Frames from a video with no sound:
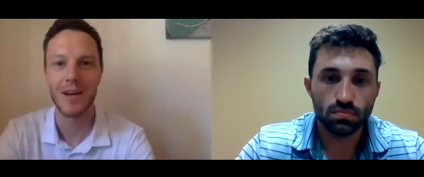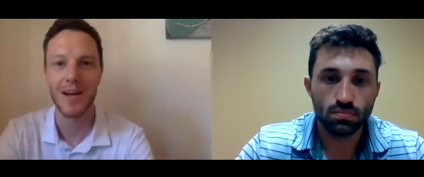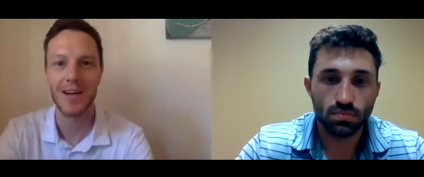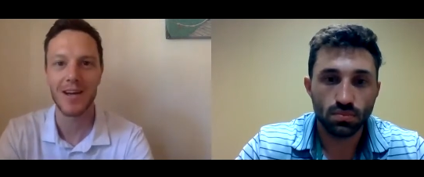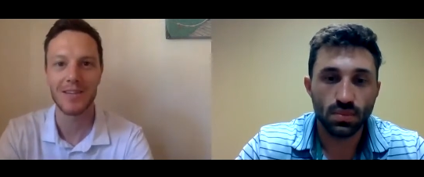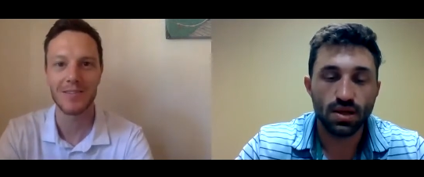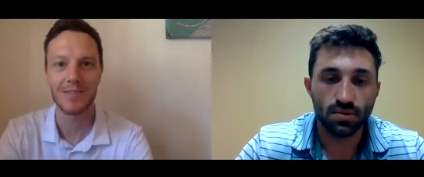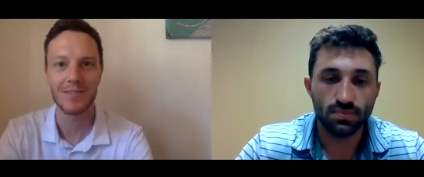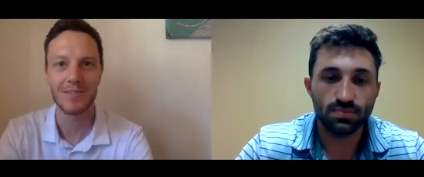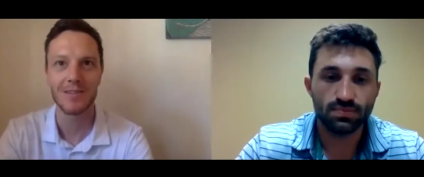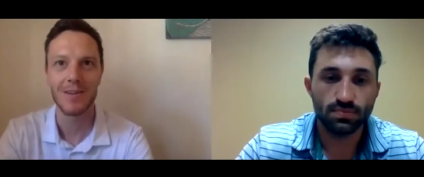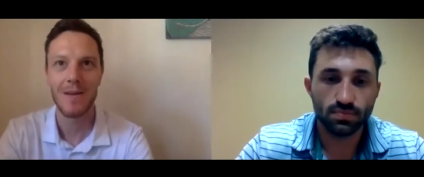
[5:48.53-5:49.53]

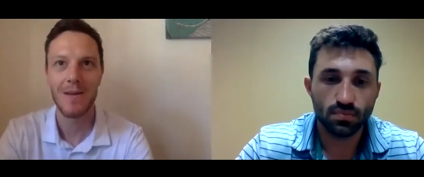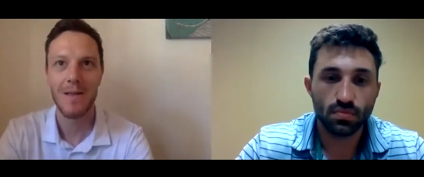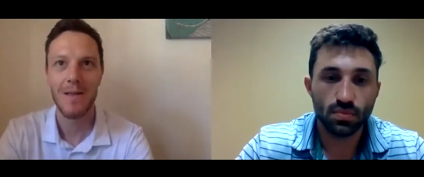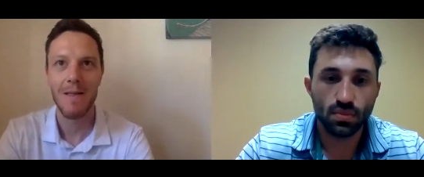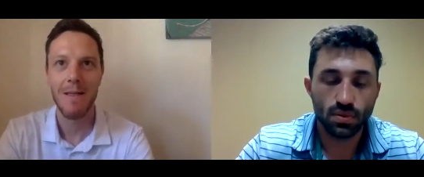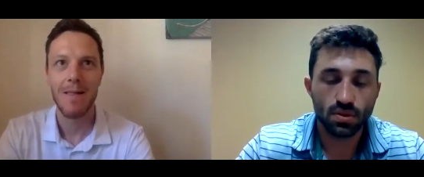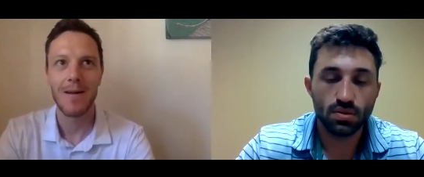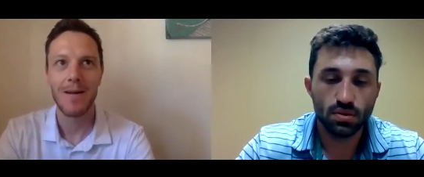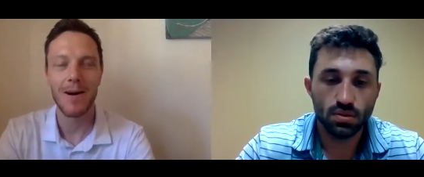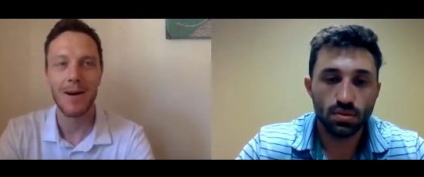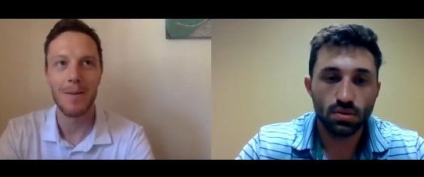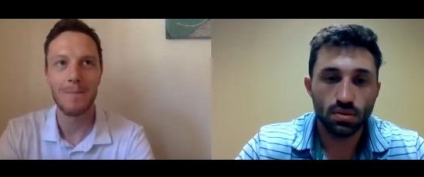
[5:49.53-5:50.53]
Speaker 1: And
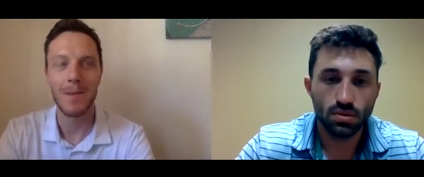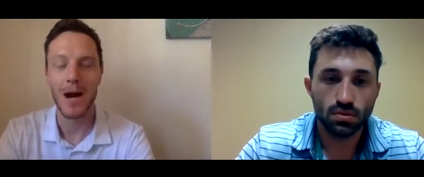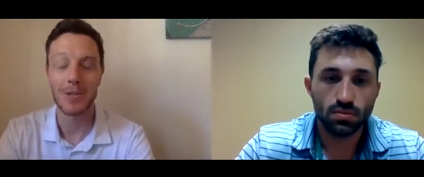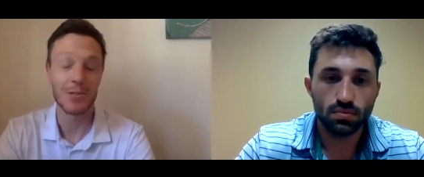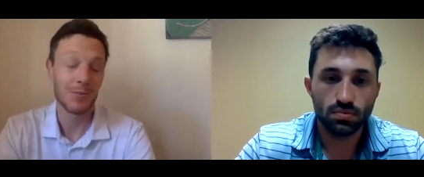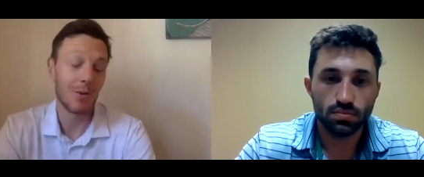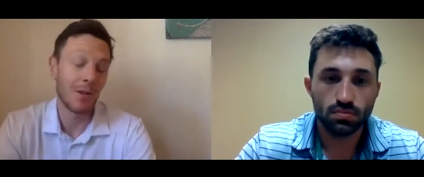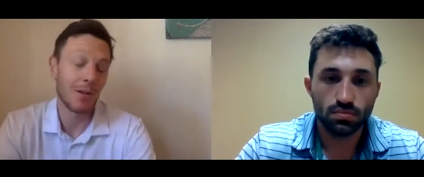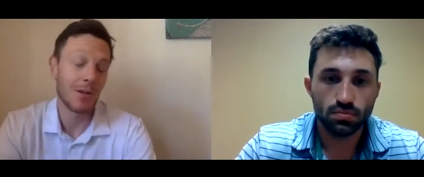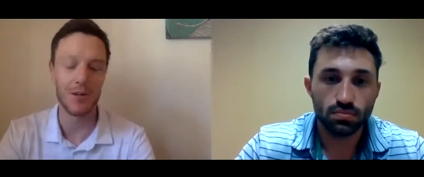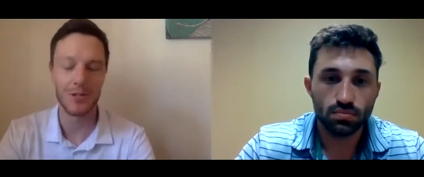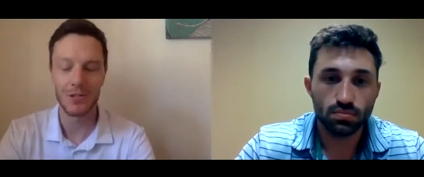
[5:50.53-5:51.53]
um, I just want to
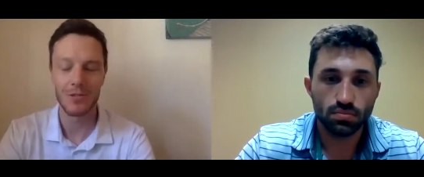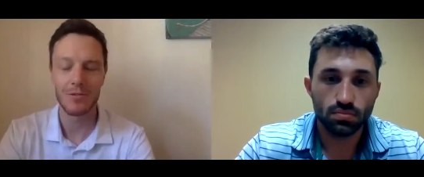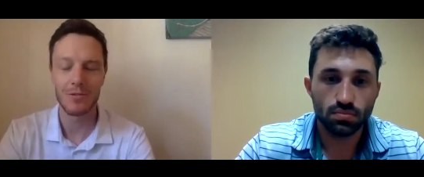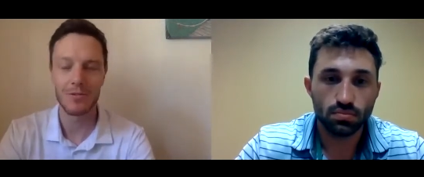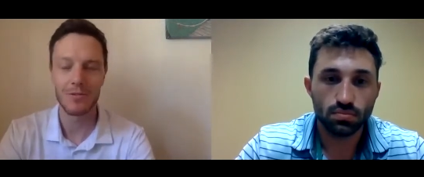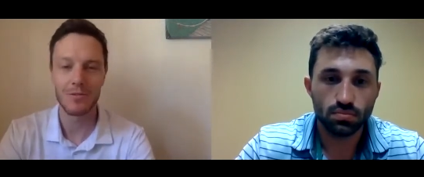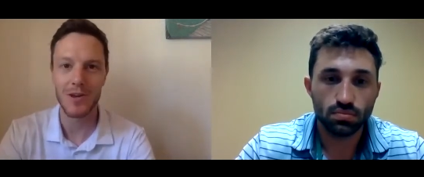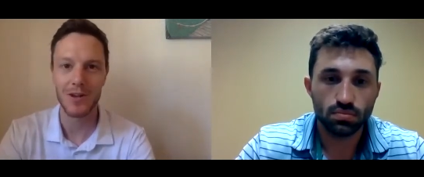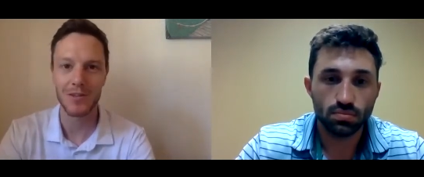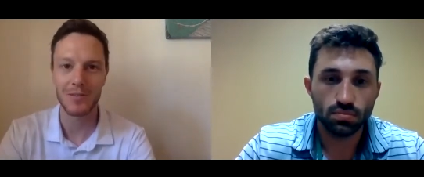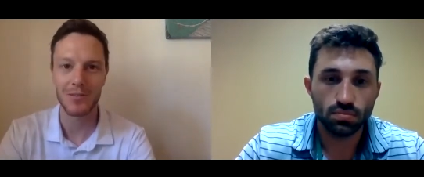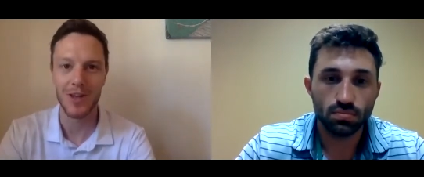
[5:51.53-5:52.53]
acknowledge you for being an
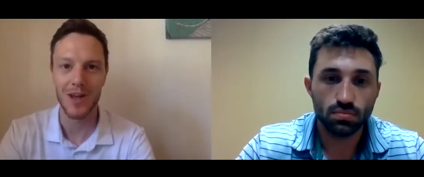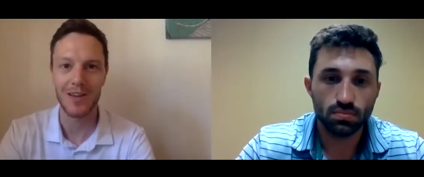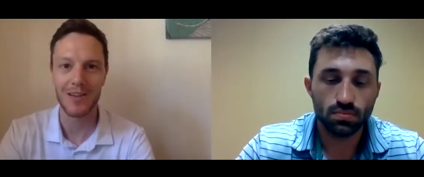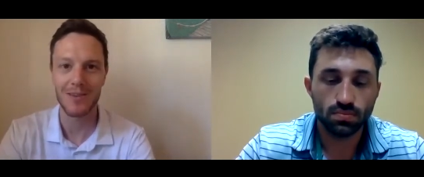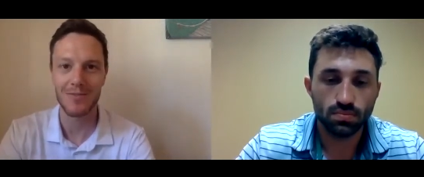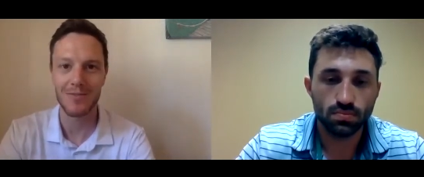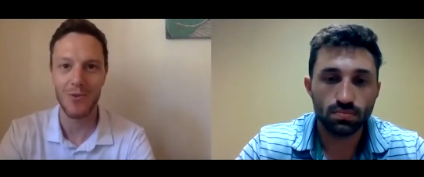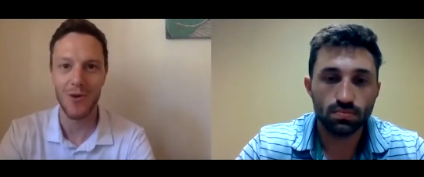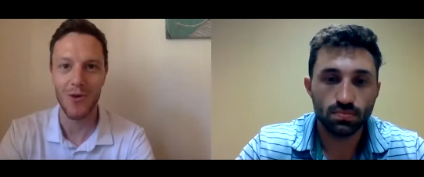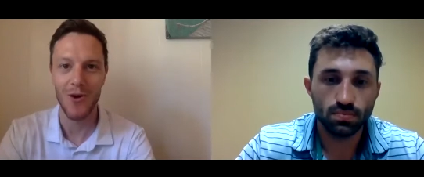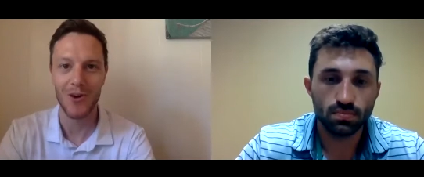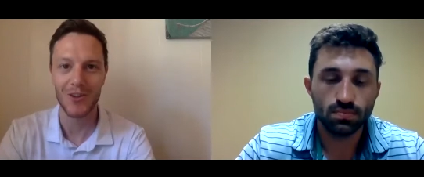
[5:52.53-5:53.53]
awesome client,
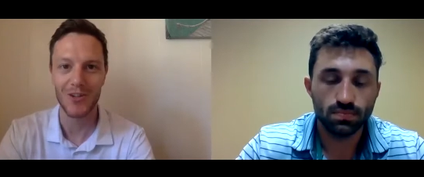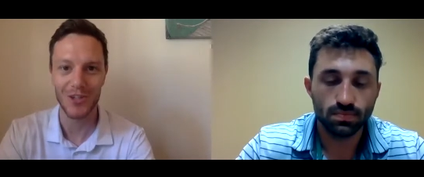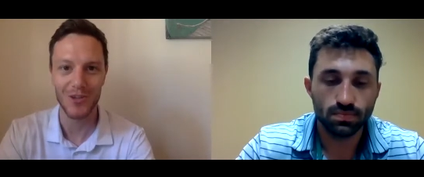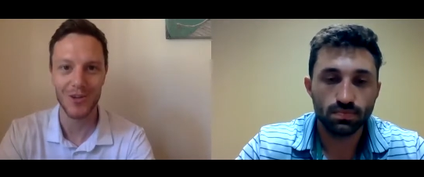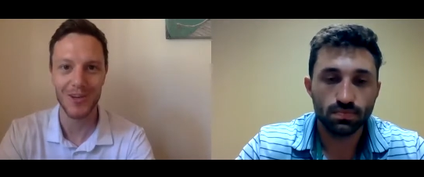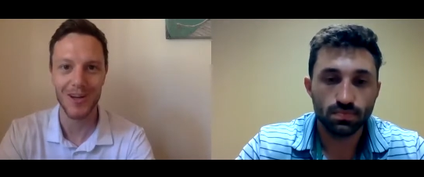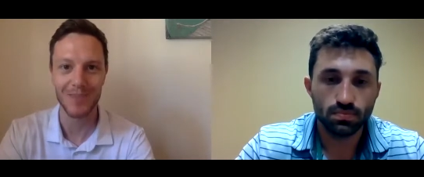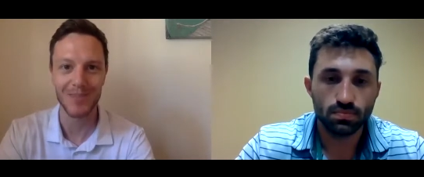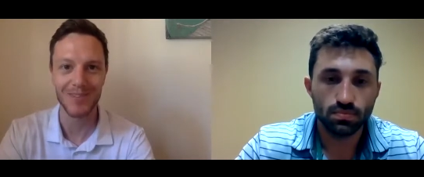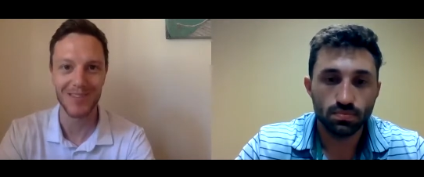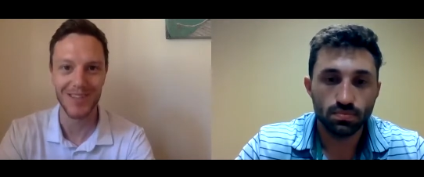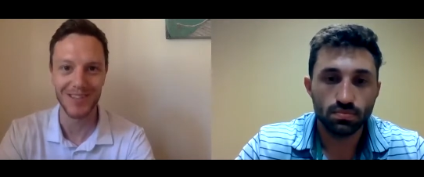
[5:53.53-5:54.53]
for showing up
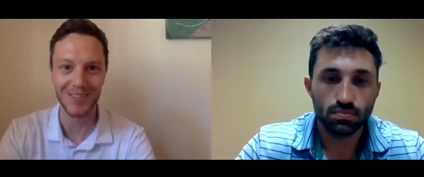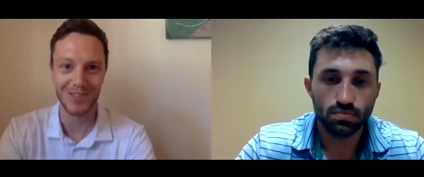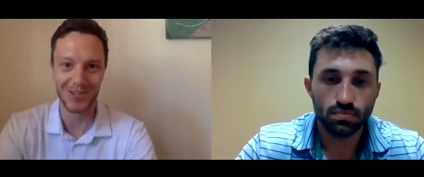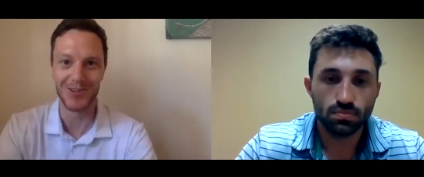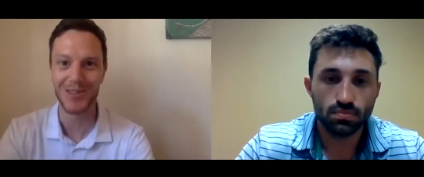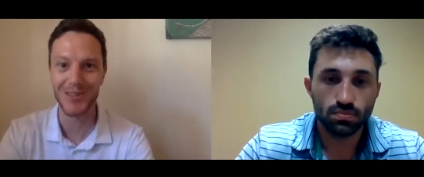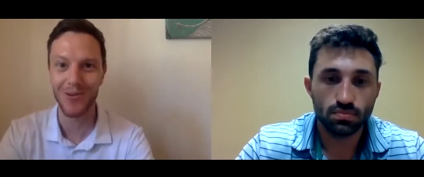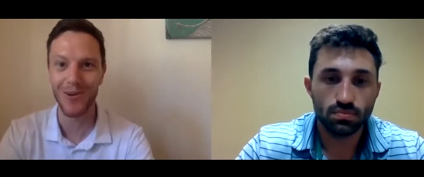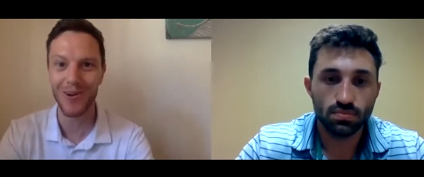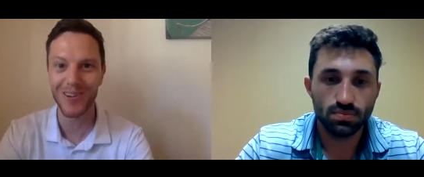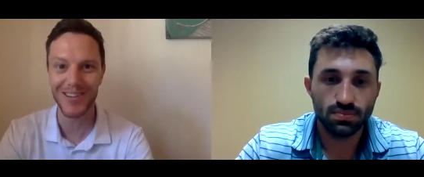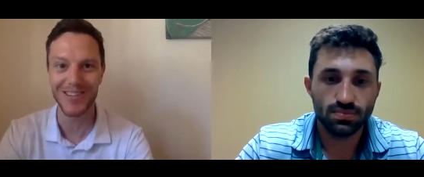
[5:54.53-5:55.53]
and, and doing the
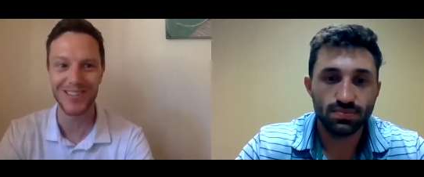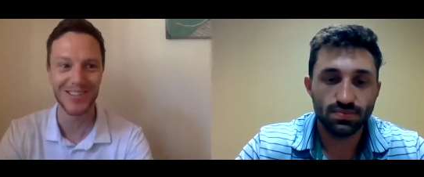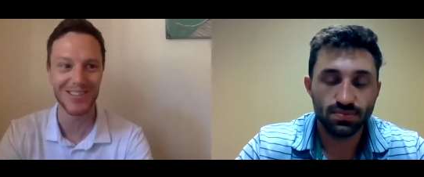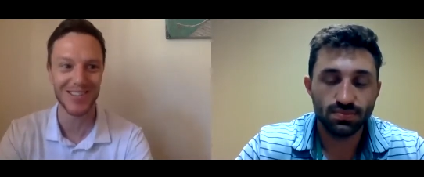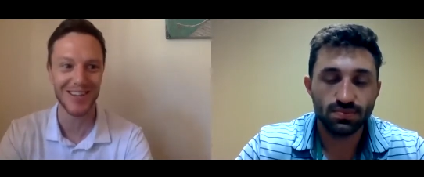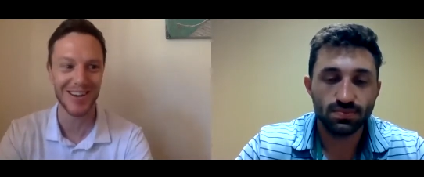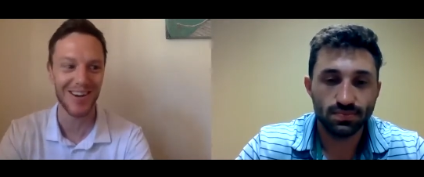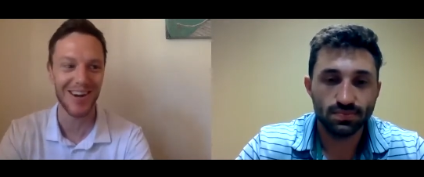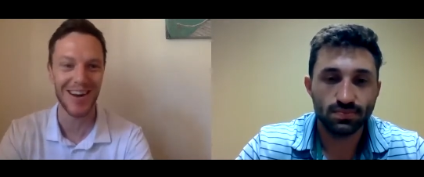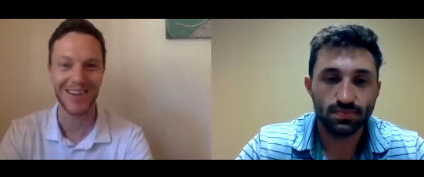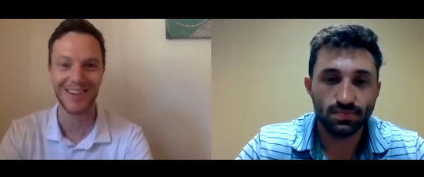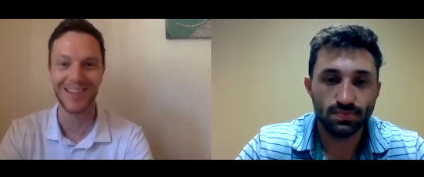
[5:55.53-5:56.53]
work, and just saying, all right,